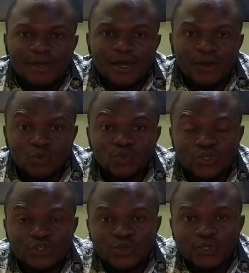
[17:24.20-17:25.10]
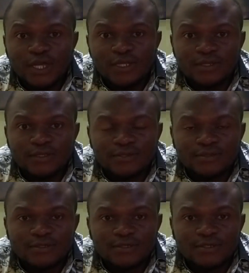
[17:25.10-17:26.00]
how do we know that
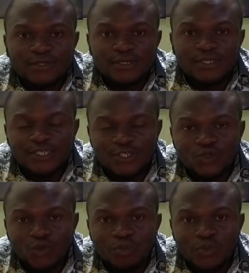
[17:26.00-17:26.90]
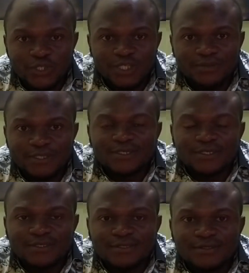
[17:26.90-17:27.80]
it is no more sepsis